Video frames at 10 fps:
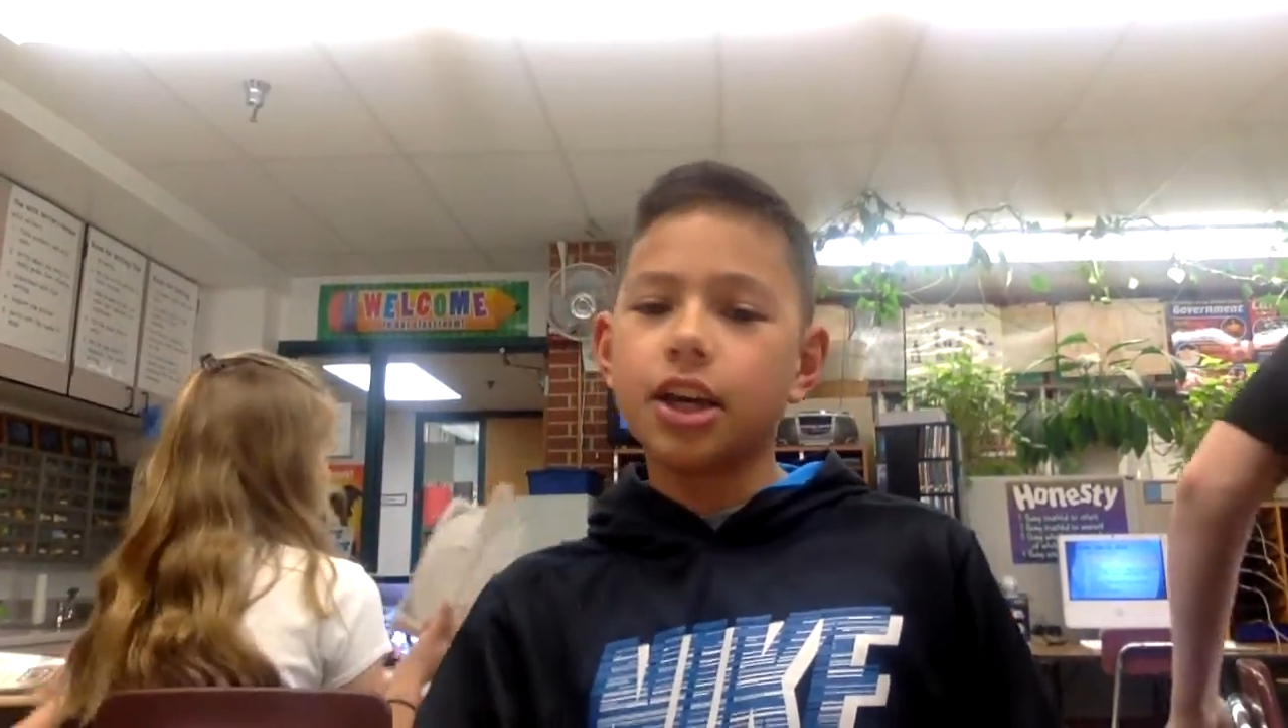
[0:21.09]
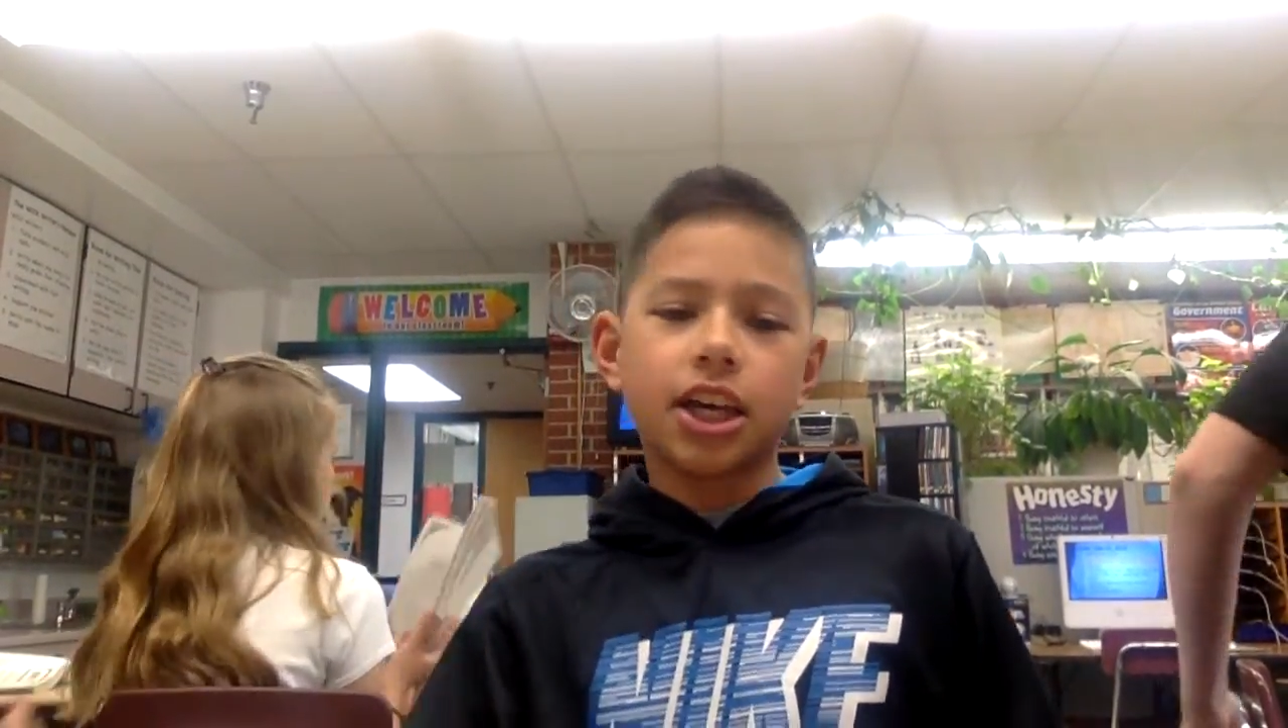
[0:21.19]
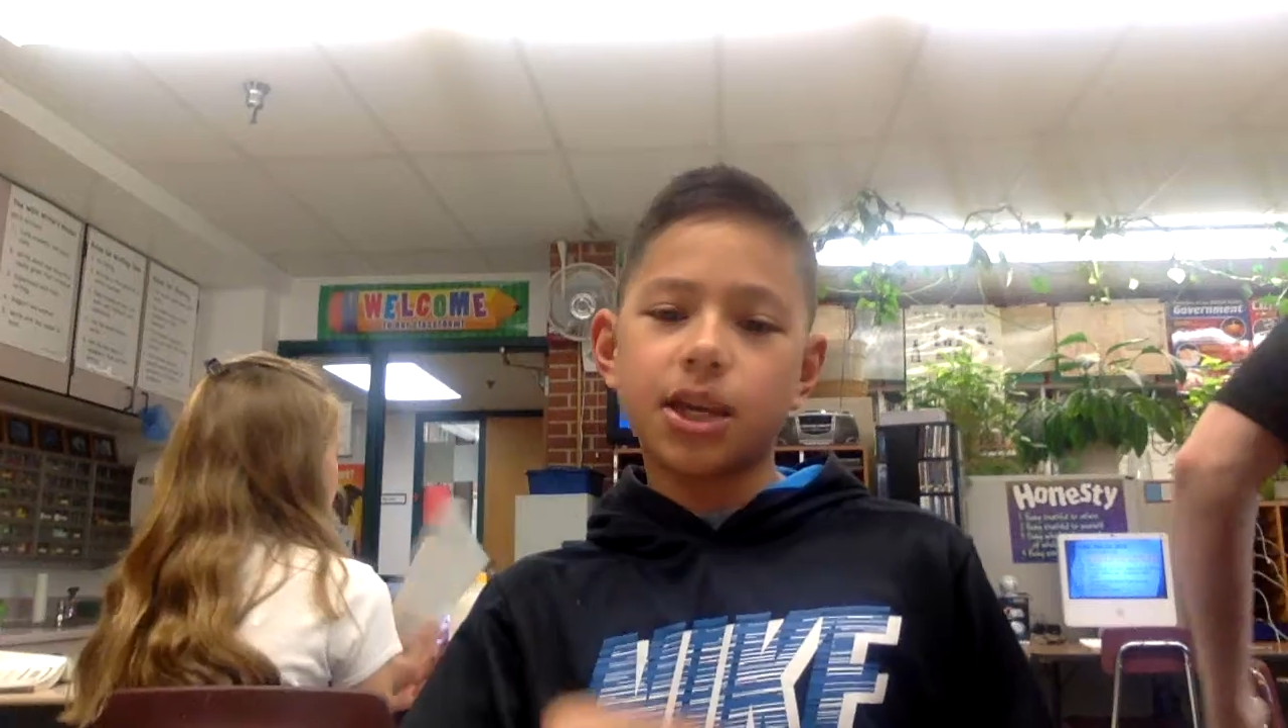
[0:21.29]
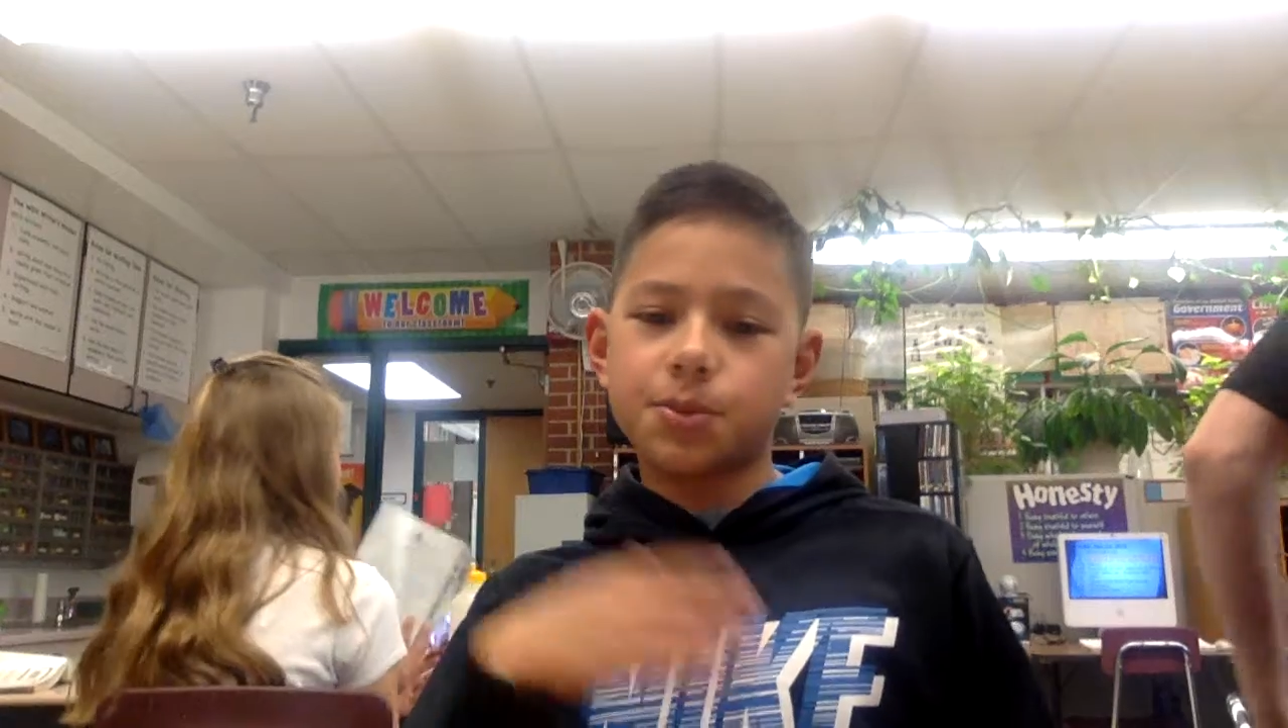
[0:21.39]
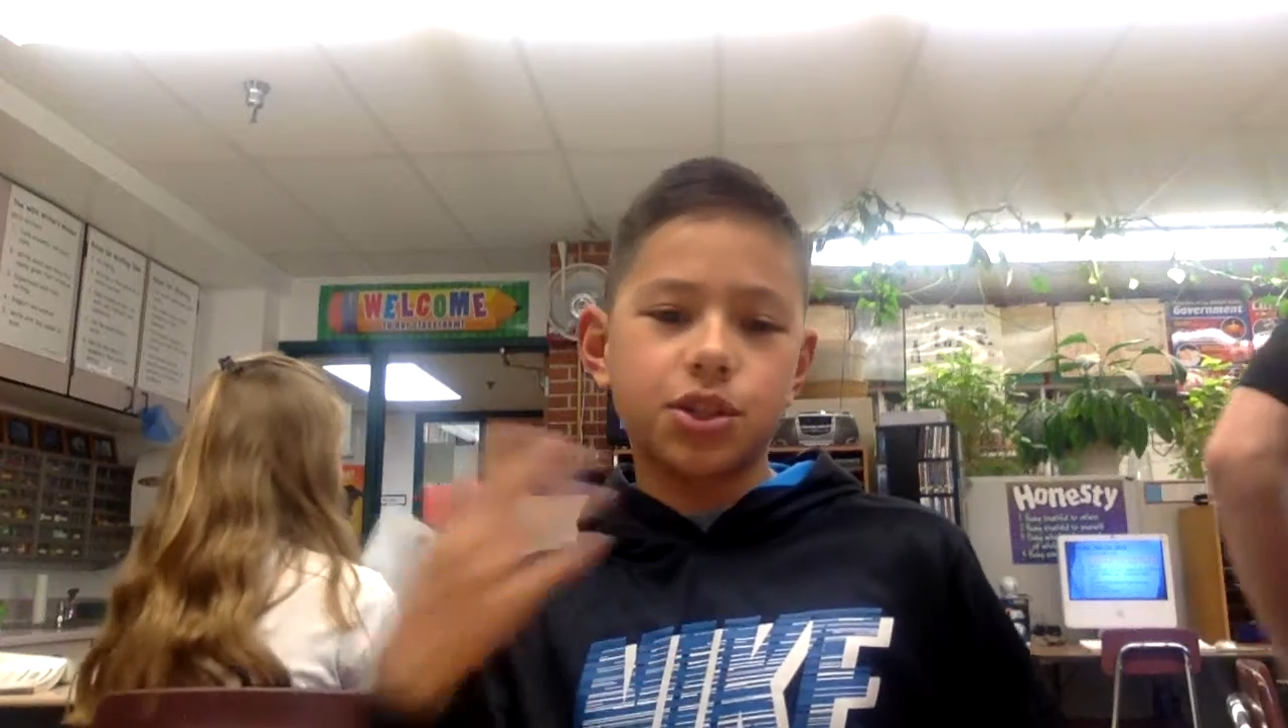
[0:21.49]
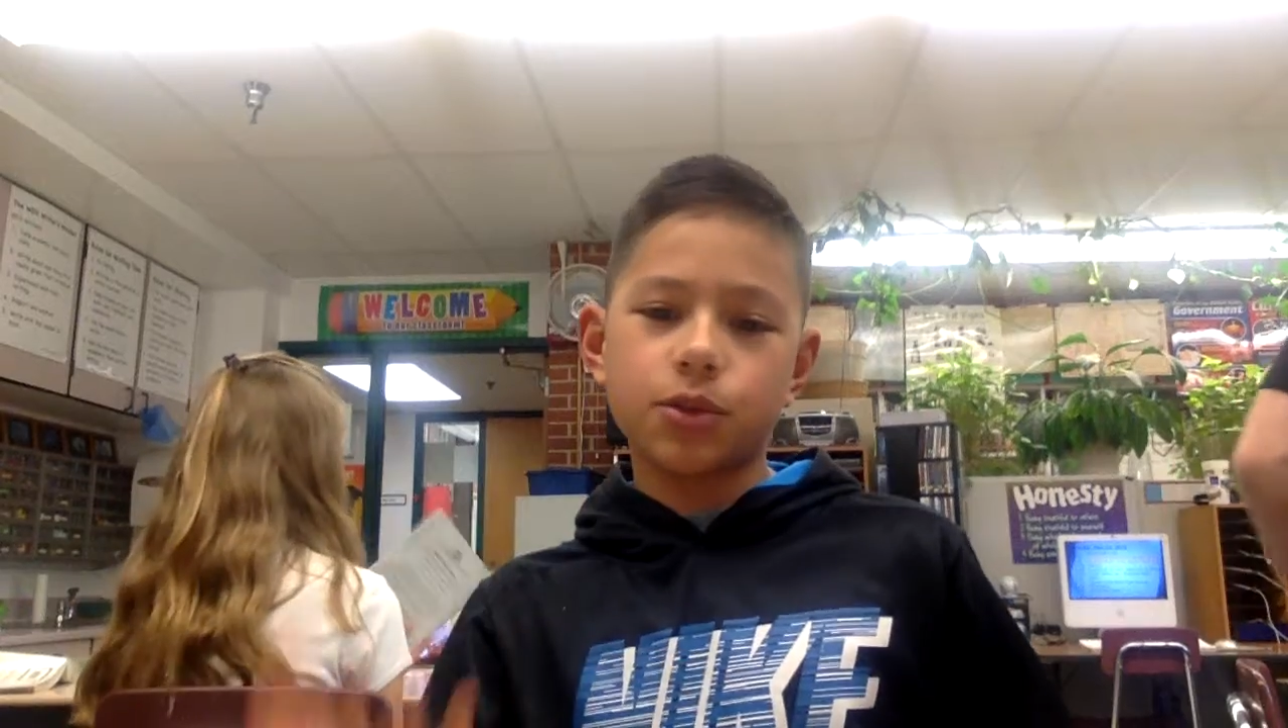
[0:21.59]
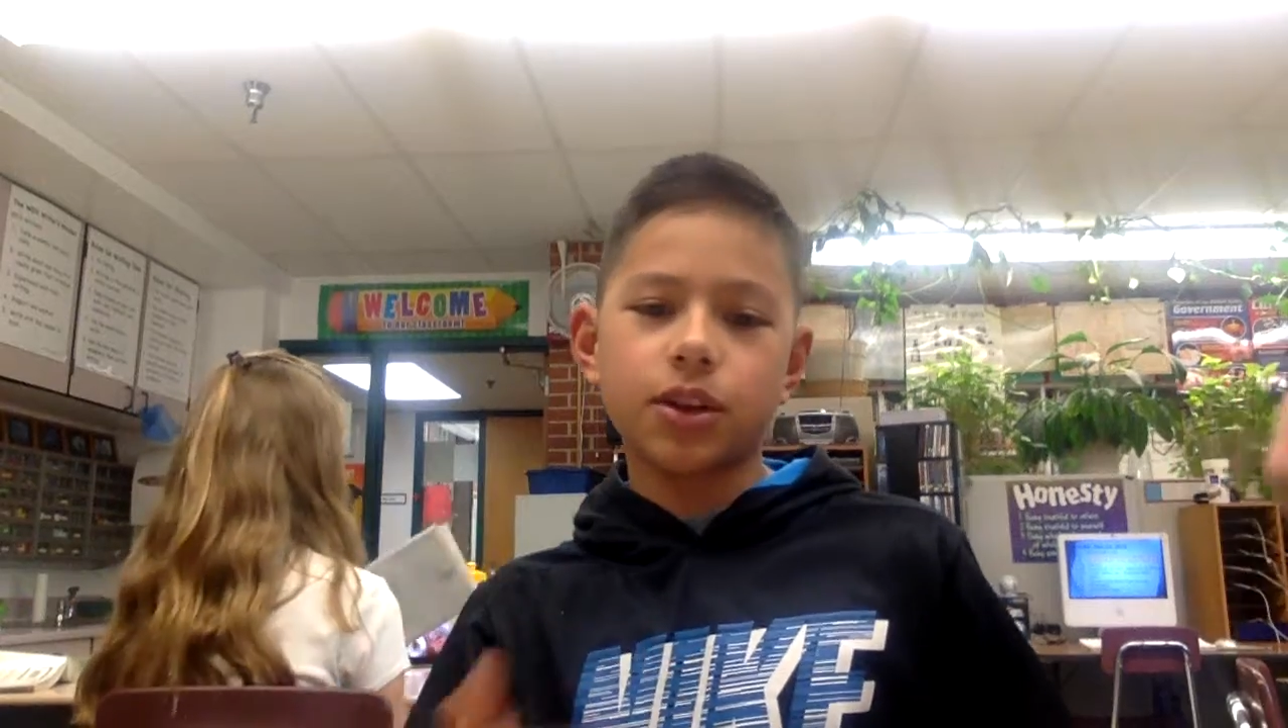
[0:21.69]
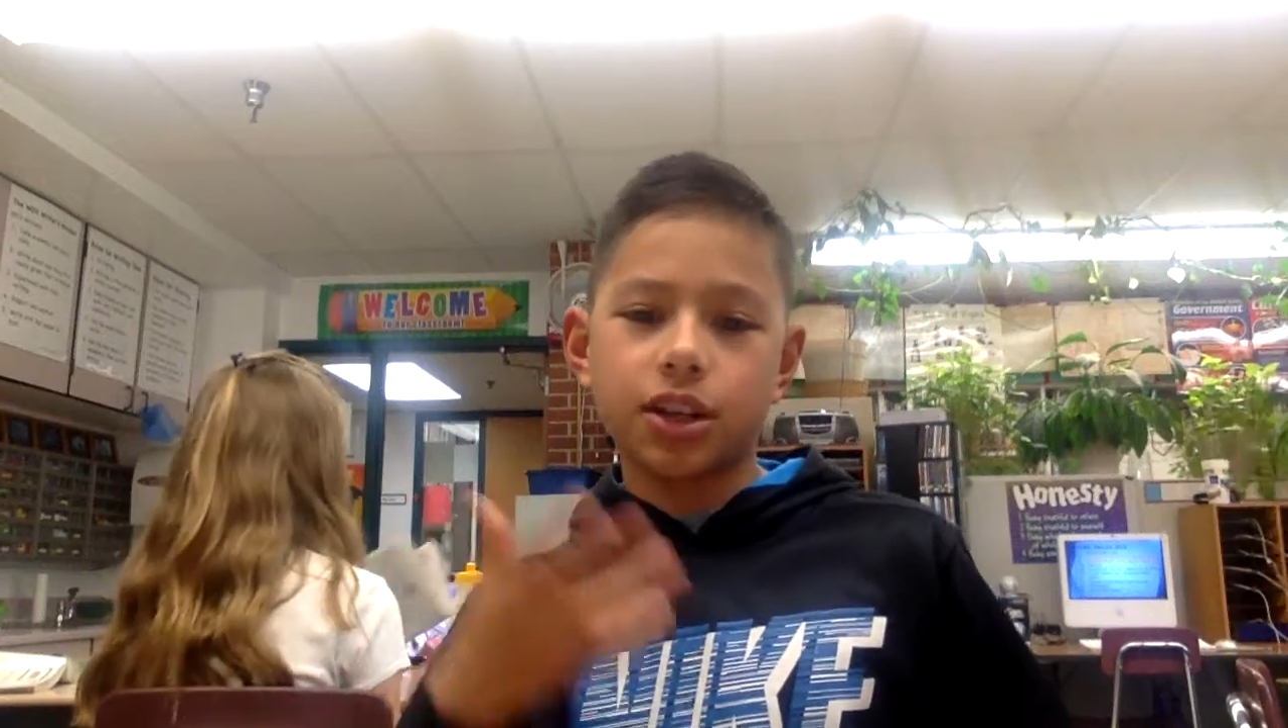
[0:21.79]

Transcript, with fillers: Keeps doing it